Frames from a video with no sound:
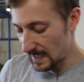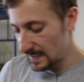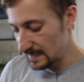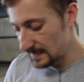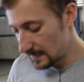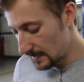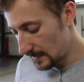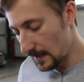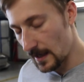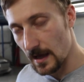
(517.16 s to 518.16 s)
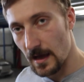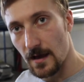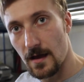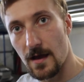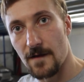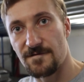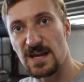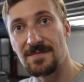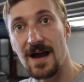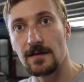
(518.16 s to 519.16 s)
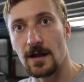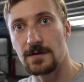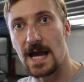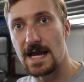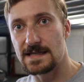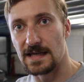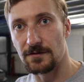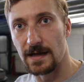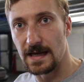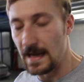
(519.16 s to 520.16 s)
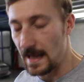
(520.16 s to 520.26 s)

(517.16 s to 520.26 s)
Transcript: a uh, a female locating ring